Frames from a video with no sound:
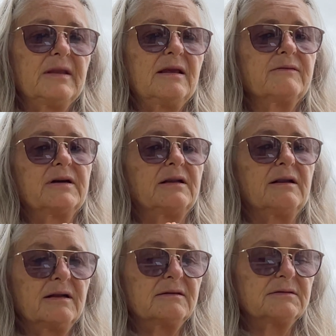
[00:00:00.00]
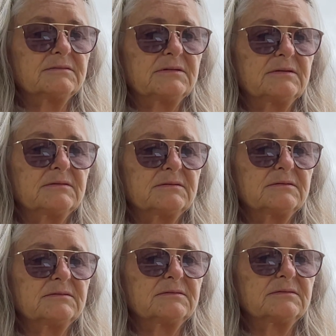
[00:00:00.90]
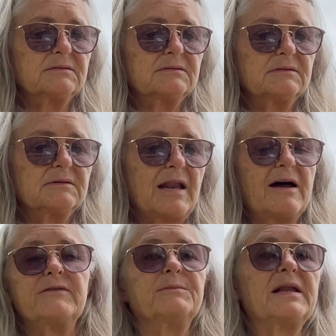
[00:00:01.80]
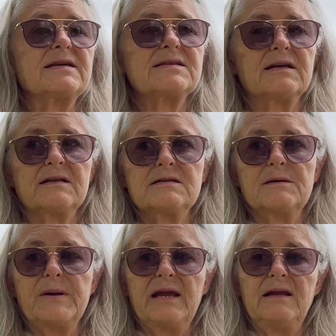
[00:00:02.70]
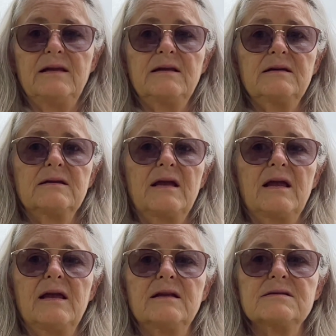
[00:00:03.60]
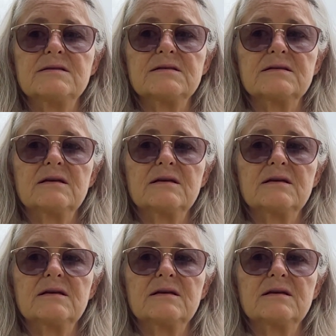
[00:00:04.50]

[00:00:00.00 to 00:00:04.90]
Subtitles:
given love and blessing to me, and